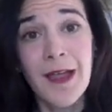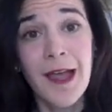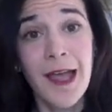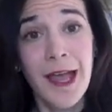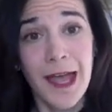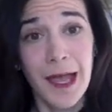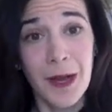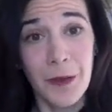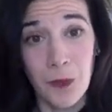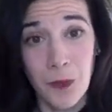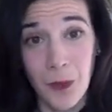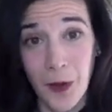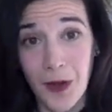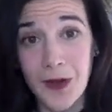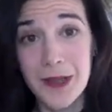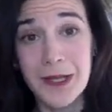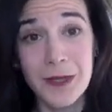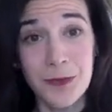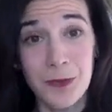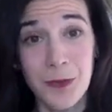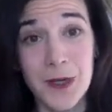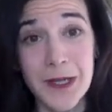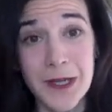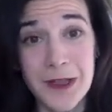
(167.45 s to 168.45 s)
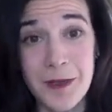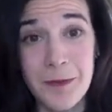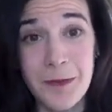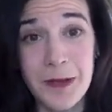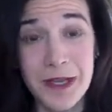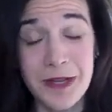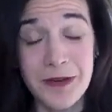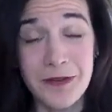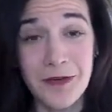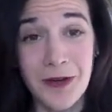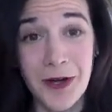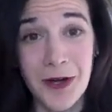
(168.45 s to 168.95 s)
and while he wanted to be
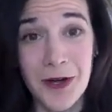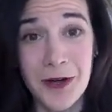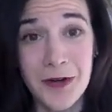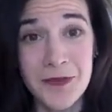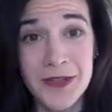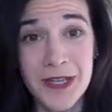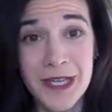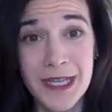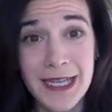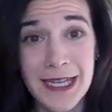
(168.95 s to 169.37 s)
involved,